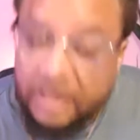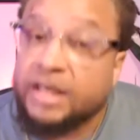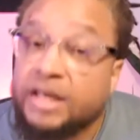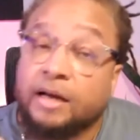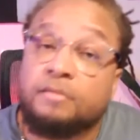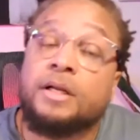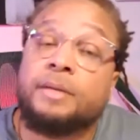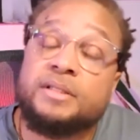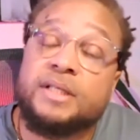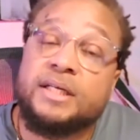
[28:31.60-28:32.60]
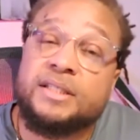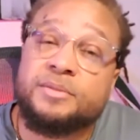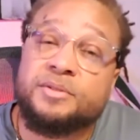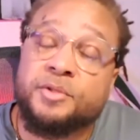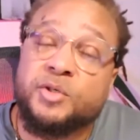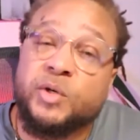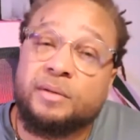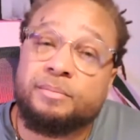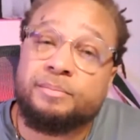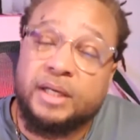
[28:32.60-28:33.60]
Now, let me say something real quick,
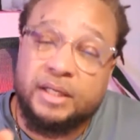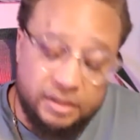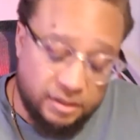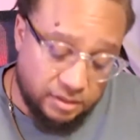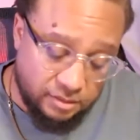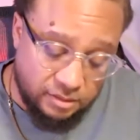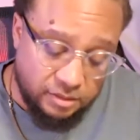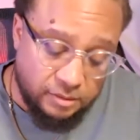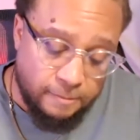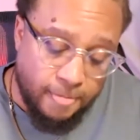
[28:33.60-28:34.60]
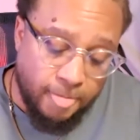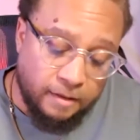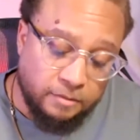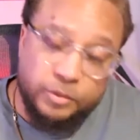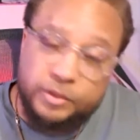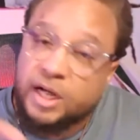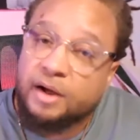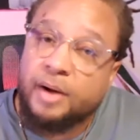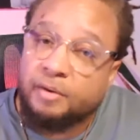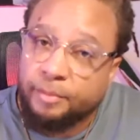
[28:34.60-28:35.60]
because we're
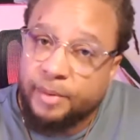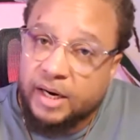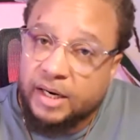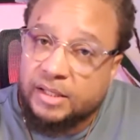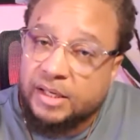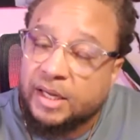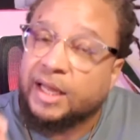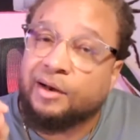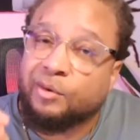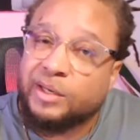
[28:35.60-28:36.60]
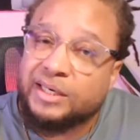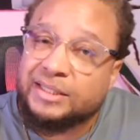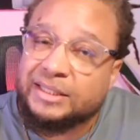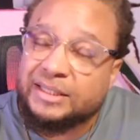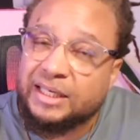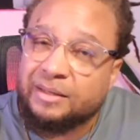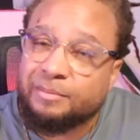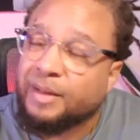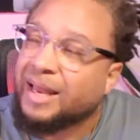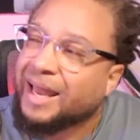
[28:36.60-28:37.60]
talking about Rebecca and don't want it to
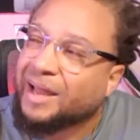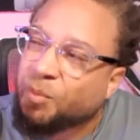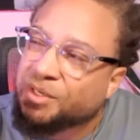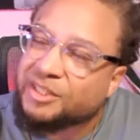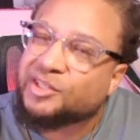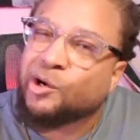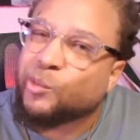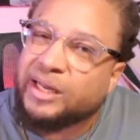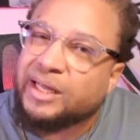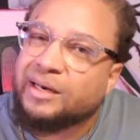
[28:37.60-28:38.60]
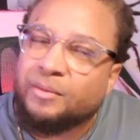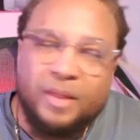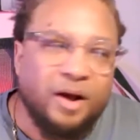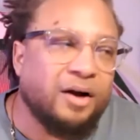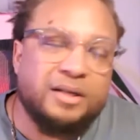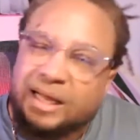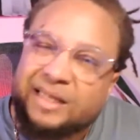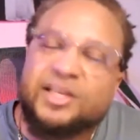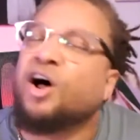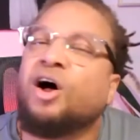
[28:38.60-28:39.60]
seem like we're just going in, uh, like
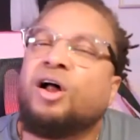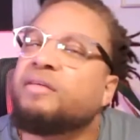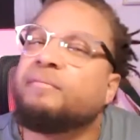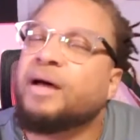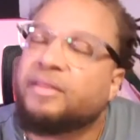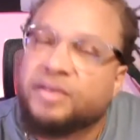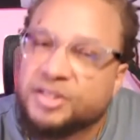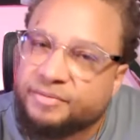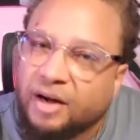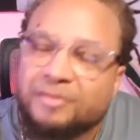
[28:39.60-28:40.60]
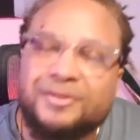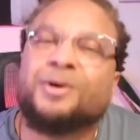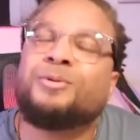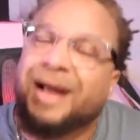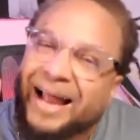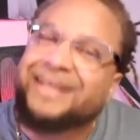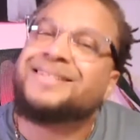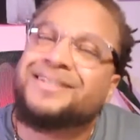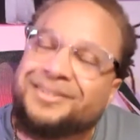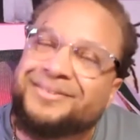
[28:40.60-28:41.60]
it's all the mother's fault. No,
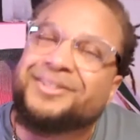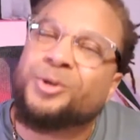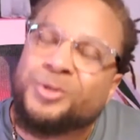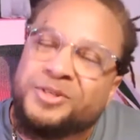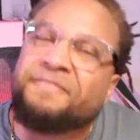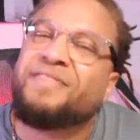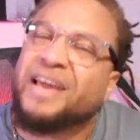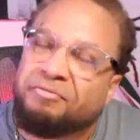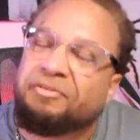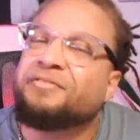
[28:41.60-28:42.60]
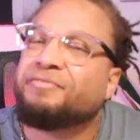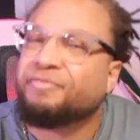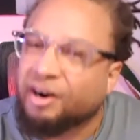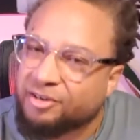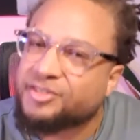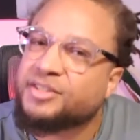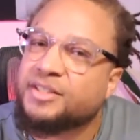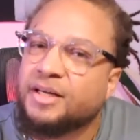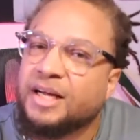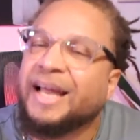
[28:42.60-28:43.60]
Isaac chose a favorite
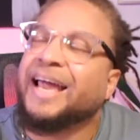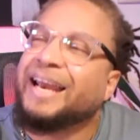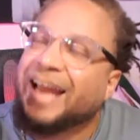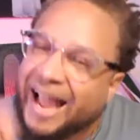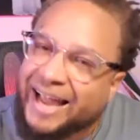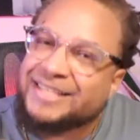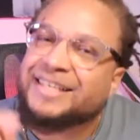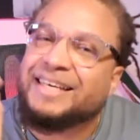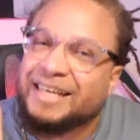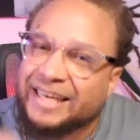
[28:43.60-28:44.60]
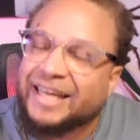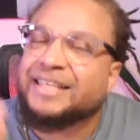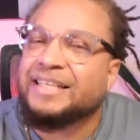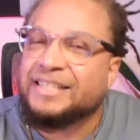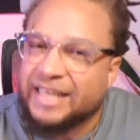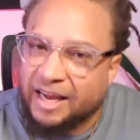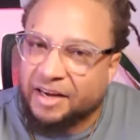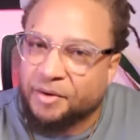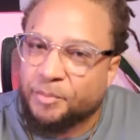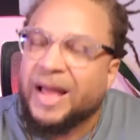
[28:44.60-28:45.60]
first, and Isaac neglected
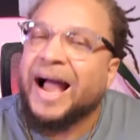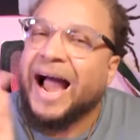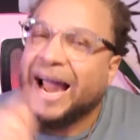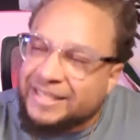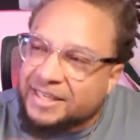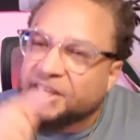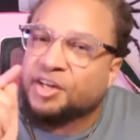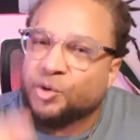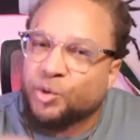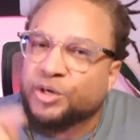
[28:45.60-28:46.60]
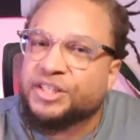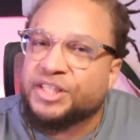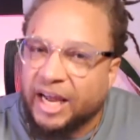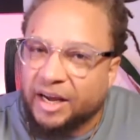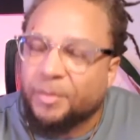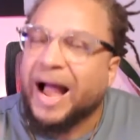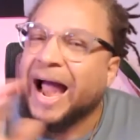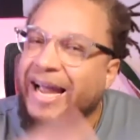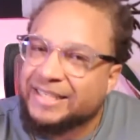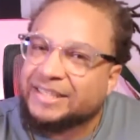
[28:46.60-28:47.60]
Jacob. Isaac ignored Jacob.
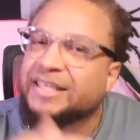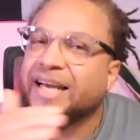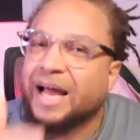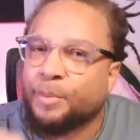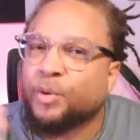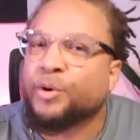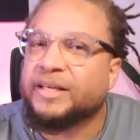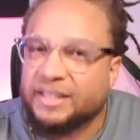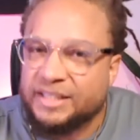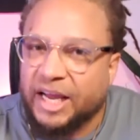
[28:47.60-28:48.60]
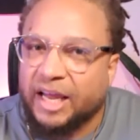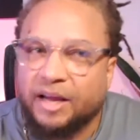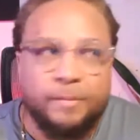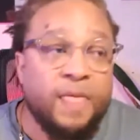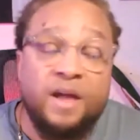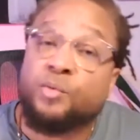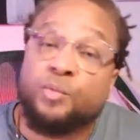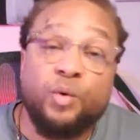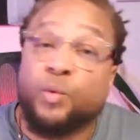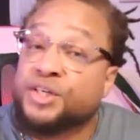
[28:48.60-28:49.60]
Isaac did not pour into Jacob,
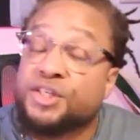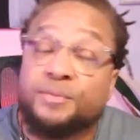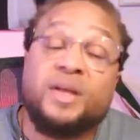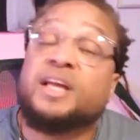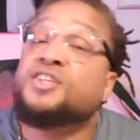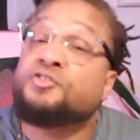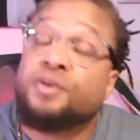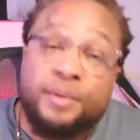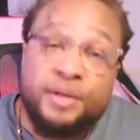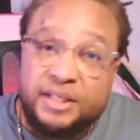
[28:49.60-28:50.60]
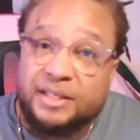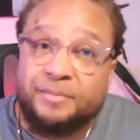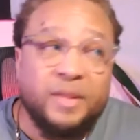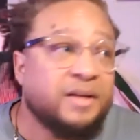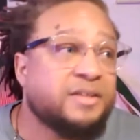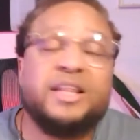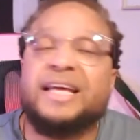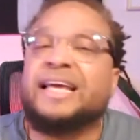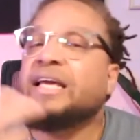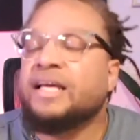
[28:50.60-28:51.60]
which contributed to the
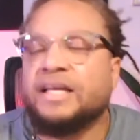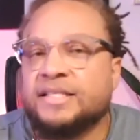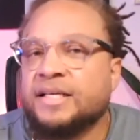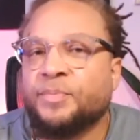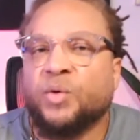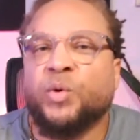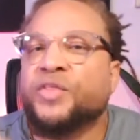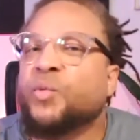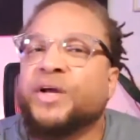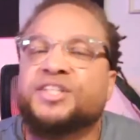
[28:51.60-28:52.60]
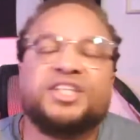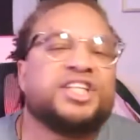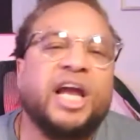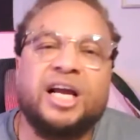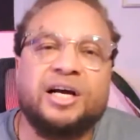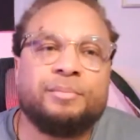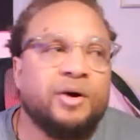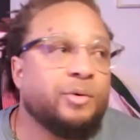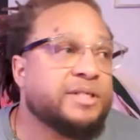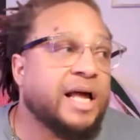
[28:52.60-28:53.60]
ease with which Jacob
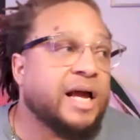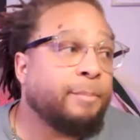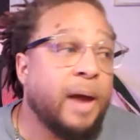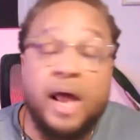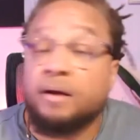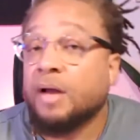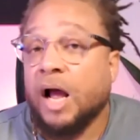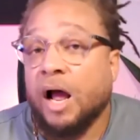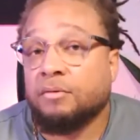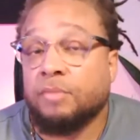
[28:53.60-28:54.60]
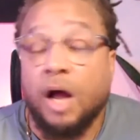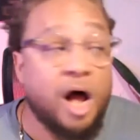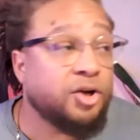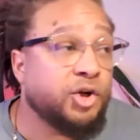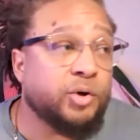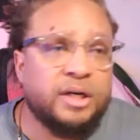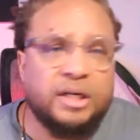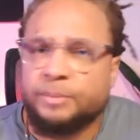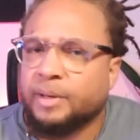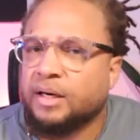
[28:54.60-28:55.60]
was like, bet, I'll, I'll do it,
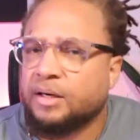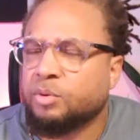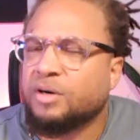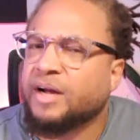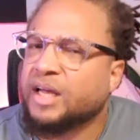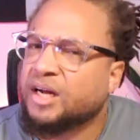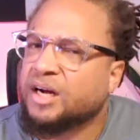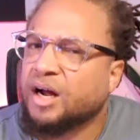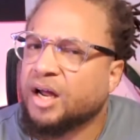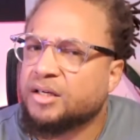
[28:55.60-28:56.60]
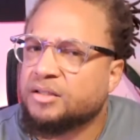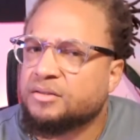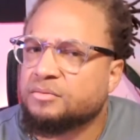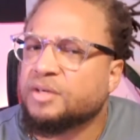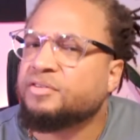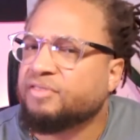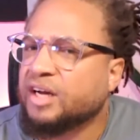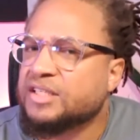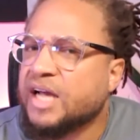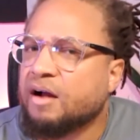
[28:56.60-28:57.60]
but what if I get caught? What if he
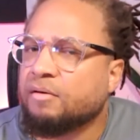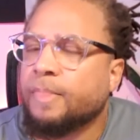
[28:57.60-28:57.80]
finds out?